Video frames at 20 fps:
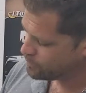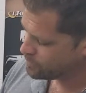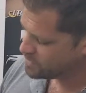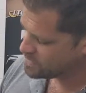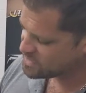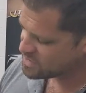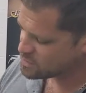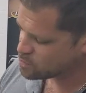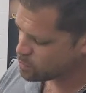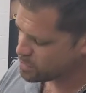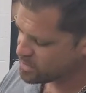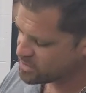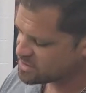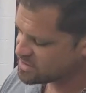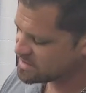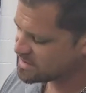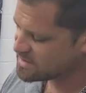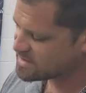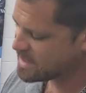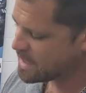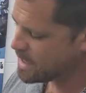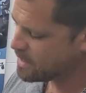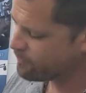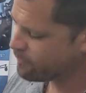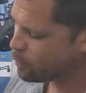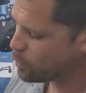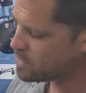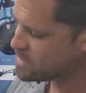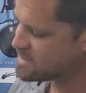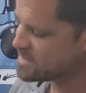This is what it's designed
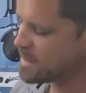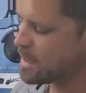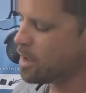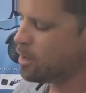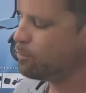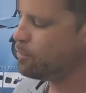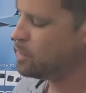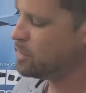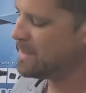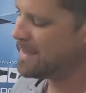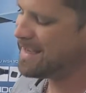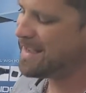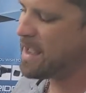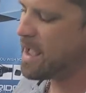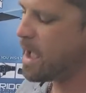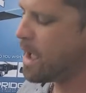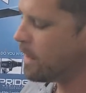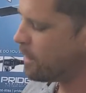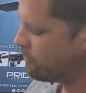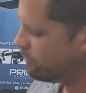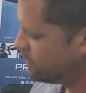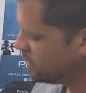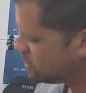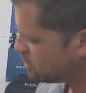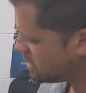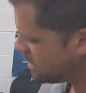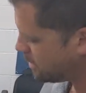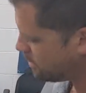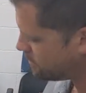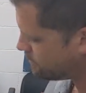for. It's to help you to get out of the
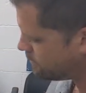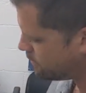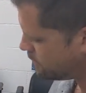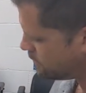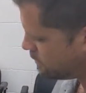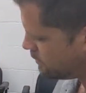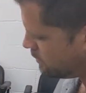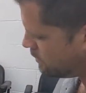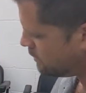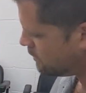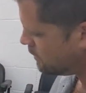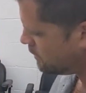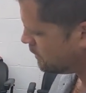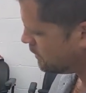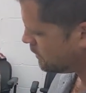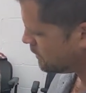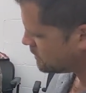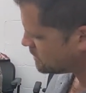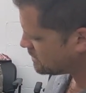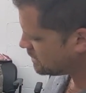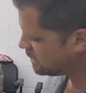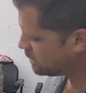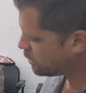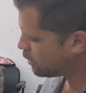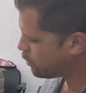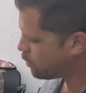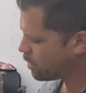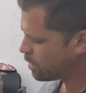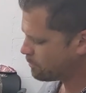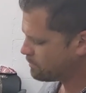chair. So you
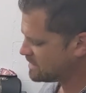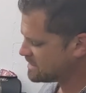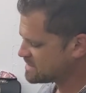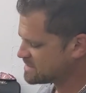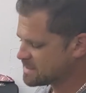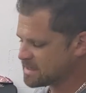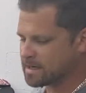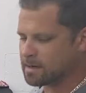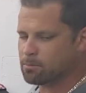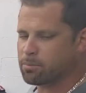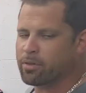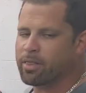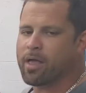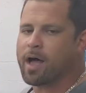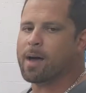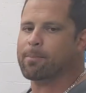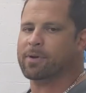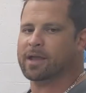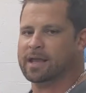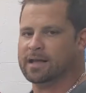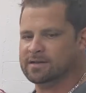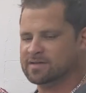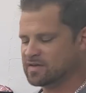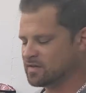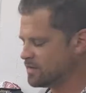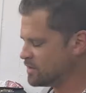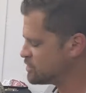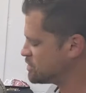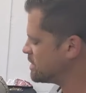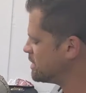don't want to be sitting plopping
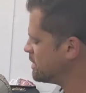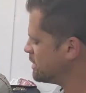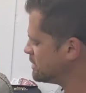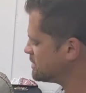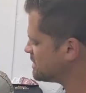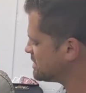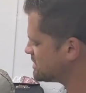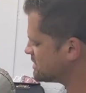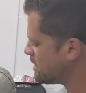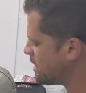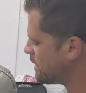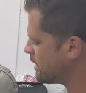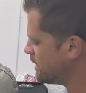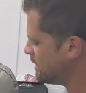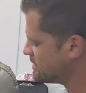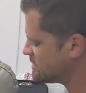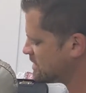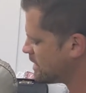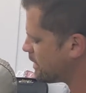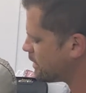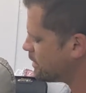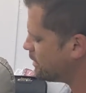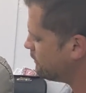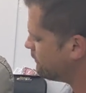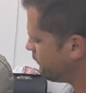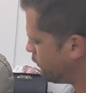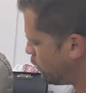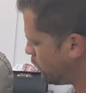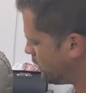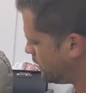into the chair. It's just not, it's not
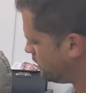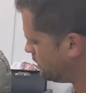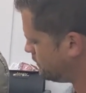good for it.